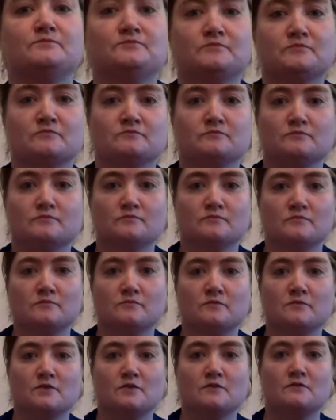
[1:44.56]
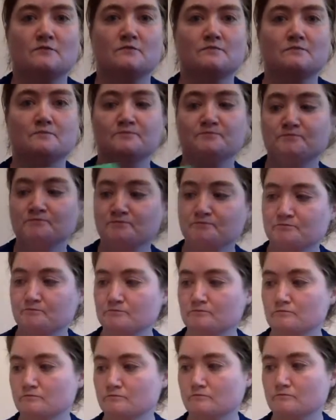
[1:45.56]

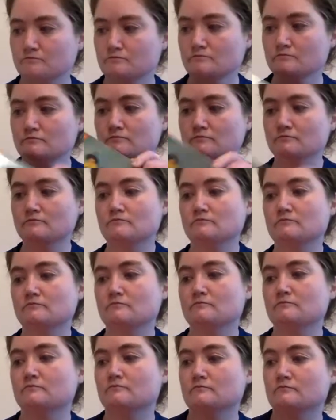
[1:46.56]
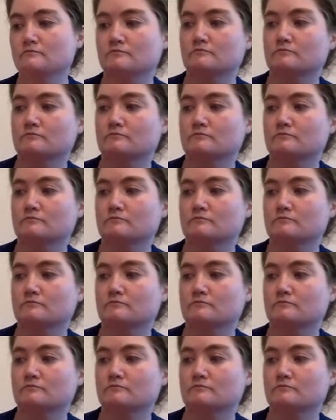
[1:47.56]
(no one is talking)